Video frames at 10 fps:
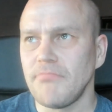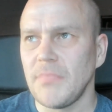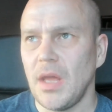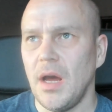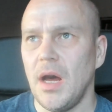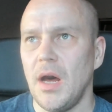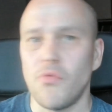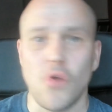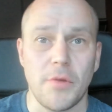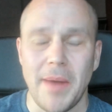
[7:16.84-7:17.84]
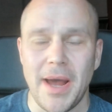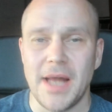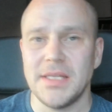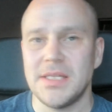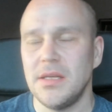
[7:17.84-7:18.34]
uh, rock
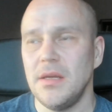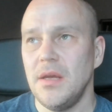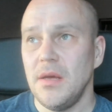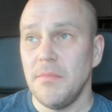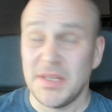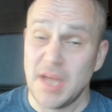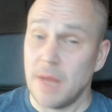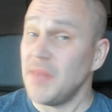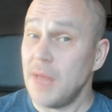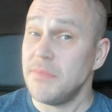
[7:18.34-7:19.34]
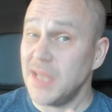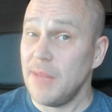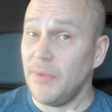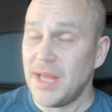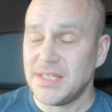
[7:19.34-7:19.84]
bands, but sometimes
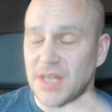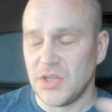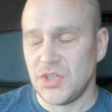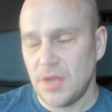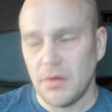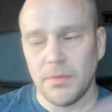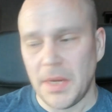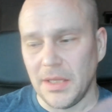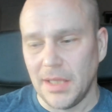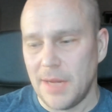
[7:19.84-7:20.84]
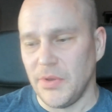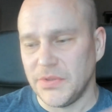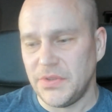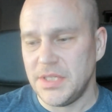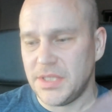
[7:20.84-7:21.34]
labeled as such. There are many labels
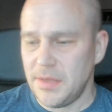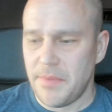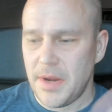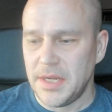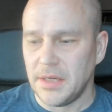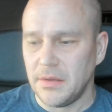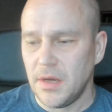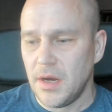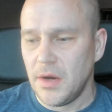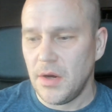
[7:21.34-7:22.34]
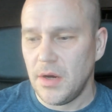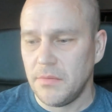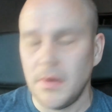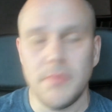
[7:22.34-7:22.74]
to this depending uh,